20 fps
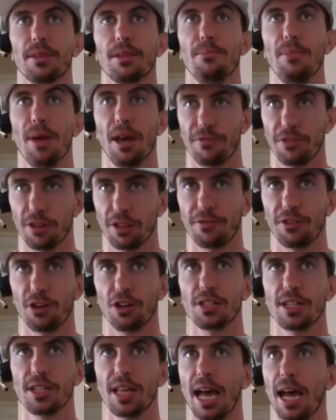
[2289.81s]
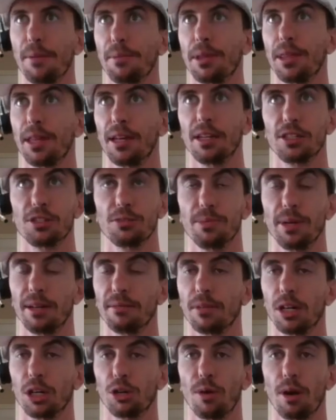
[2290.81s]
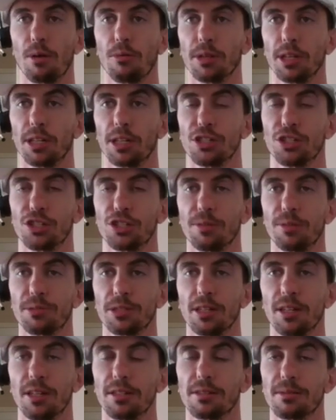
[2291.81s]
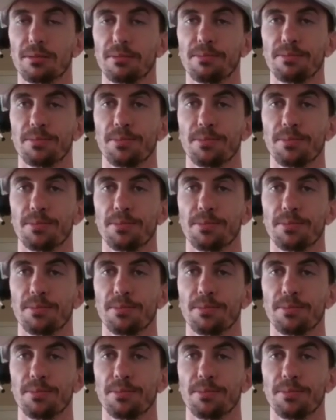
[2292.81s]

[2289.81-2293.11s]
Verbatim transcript: met for the first time, and then it's been a great relationship since.